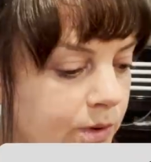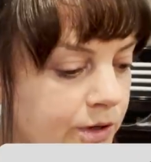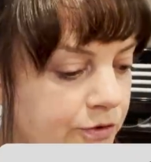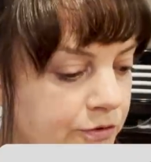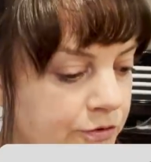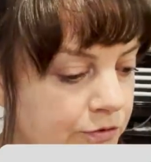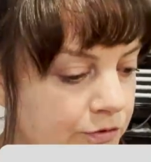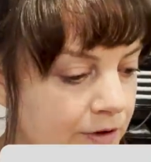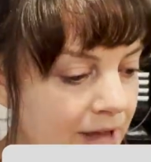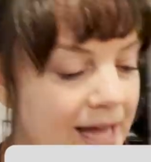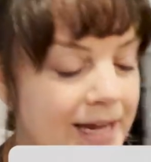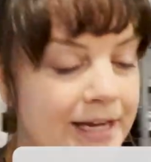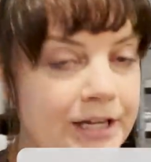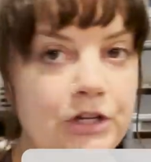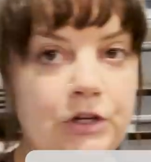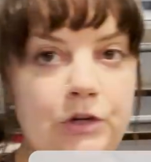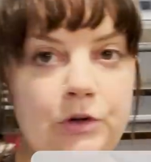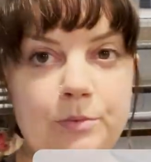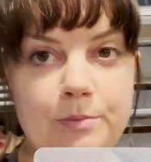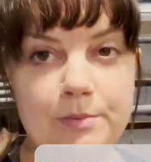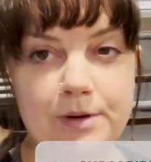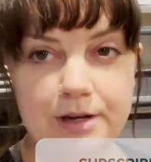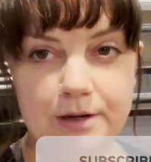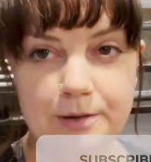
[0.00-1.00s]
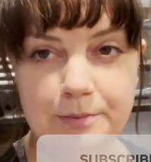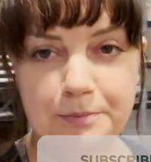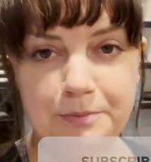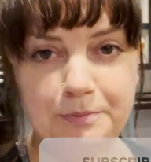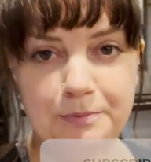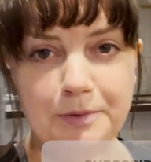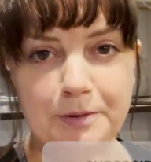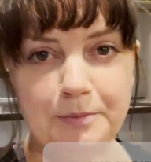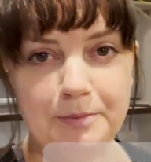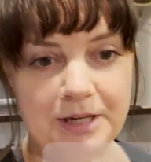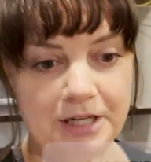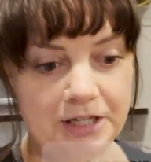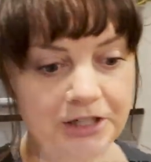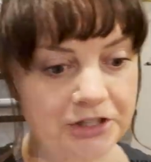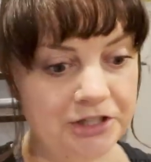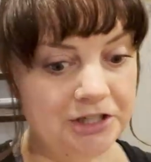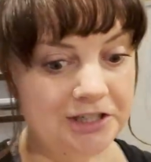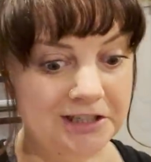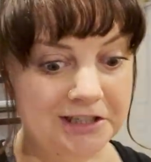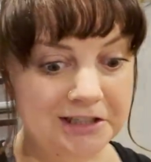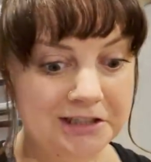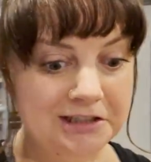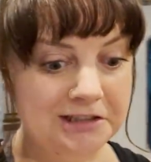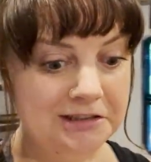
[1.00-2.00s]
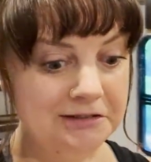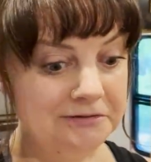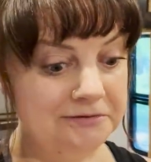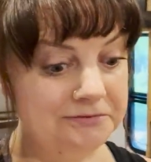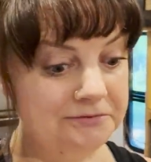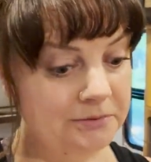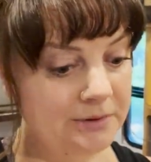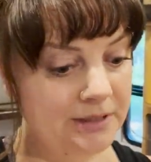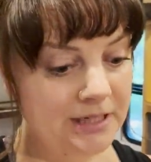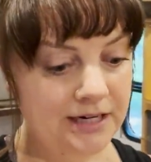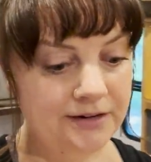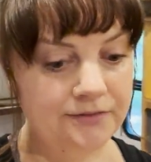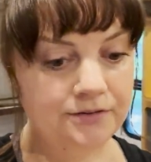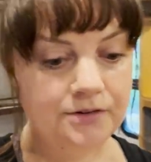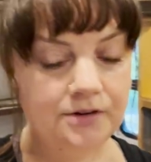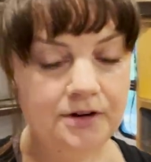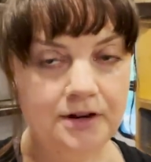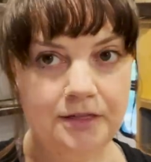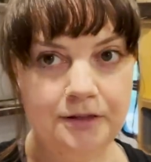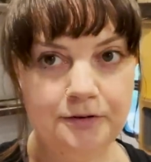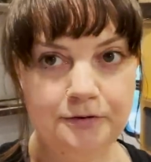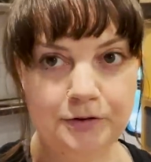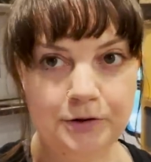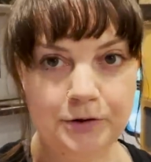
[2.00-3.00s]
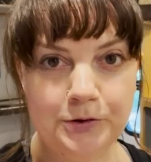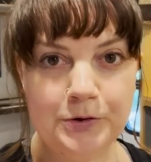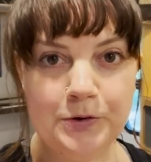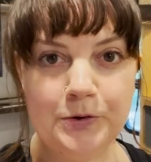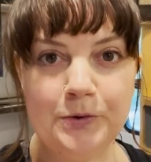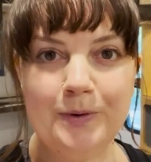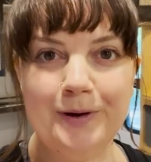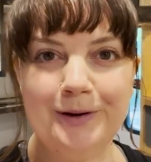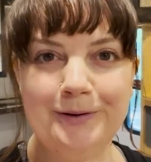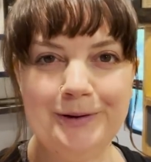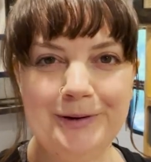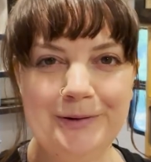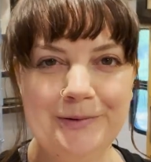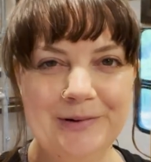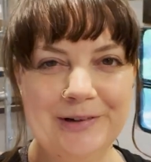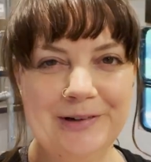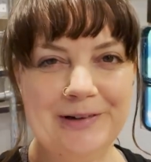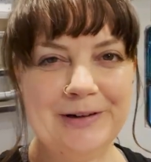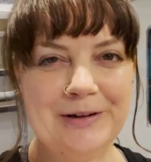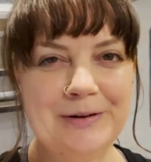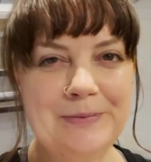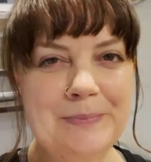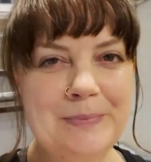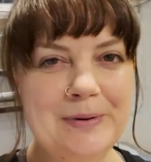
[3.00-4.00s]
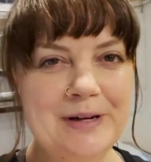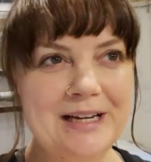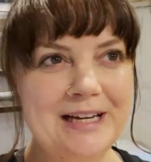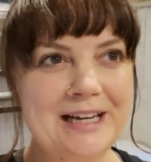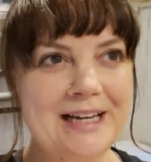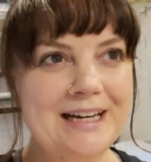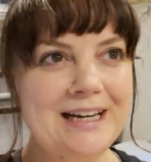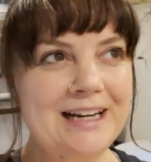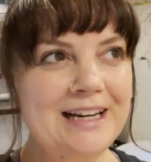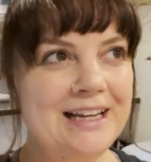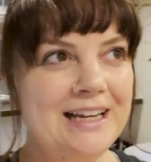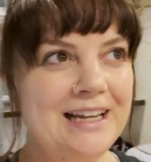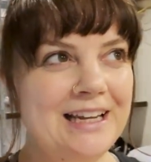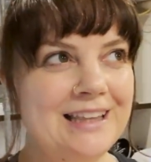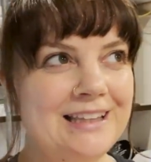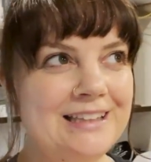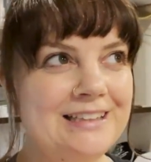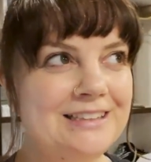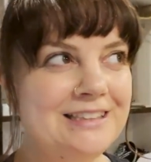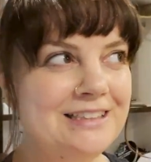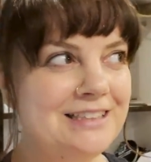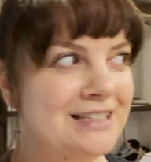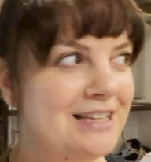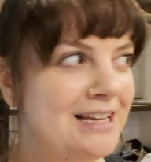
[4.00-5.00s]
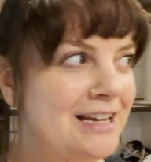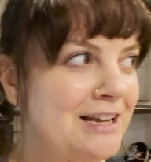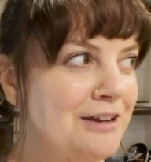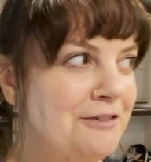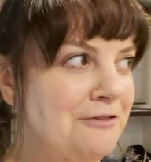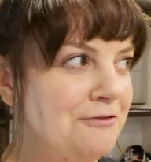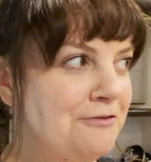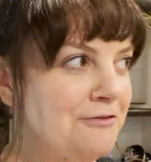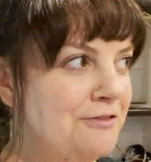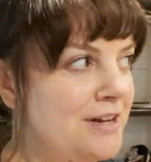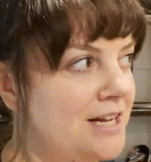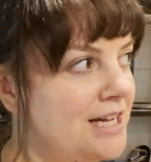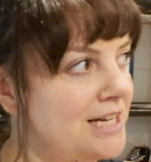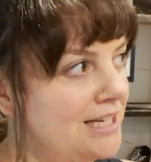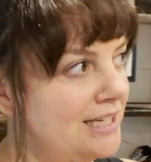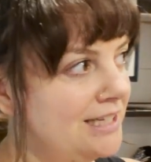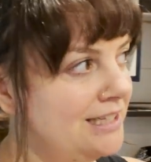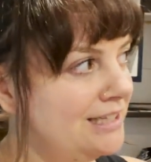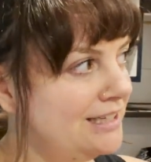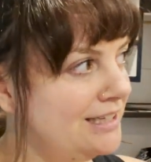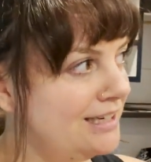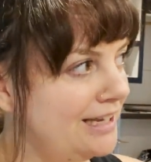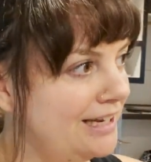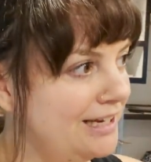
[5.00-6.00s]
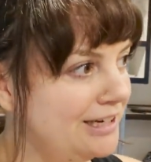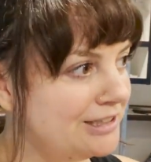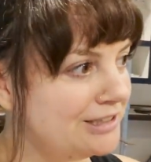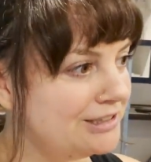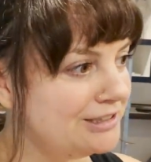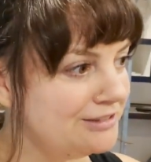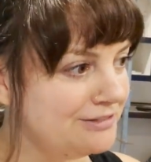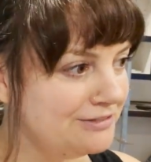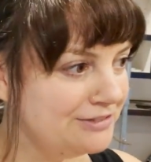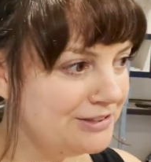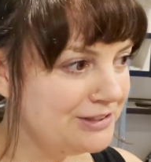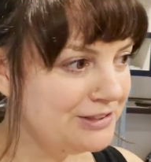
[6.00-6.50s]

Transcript: We vacuum up the big chunks of whatever on the floor while we work, but there's just like a fine layer of